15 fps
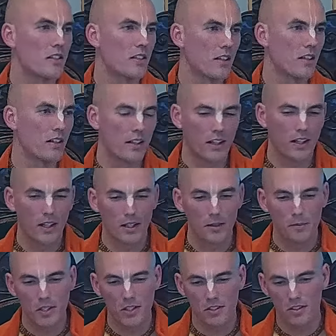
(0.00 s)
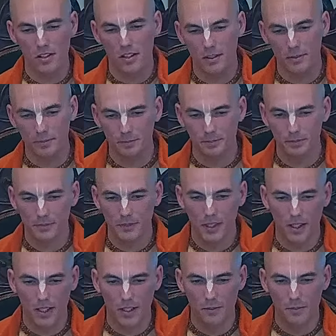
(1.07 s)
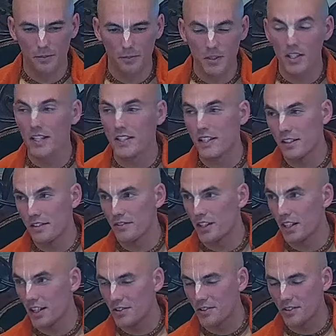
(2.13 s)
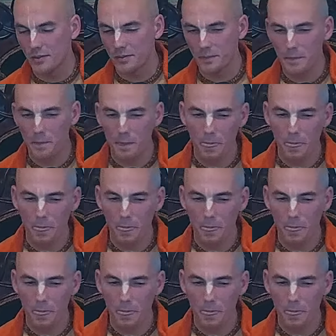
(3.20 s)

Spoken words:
It's a misidentification.